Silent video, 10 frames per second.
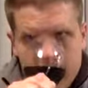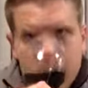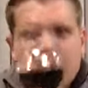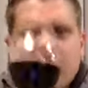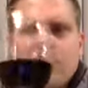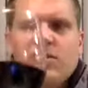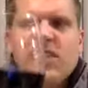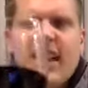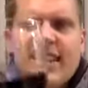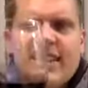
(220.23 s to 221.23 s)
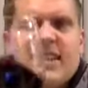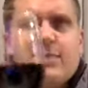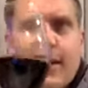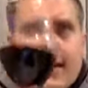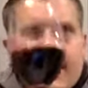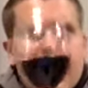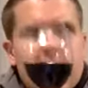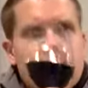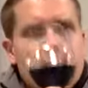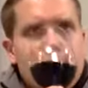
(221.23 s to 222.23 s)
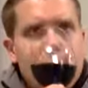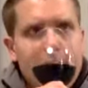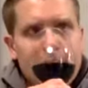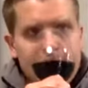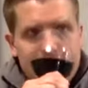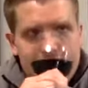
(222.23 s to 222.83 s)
some light spices, some like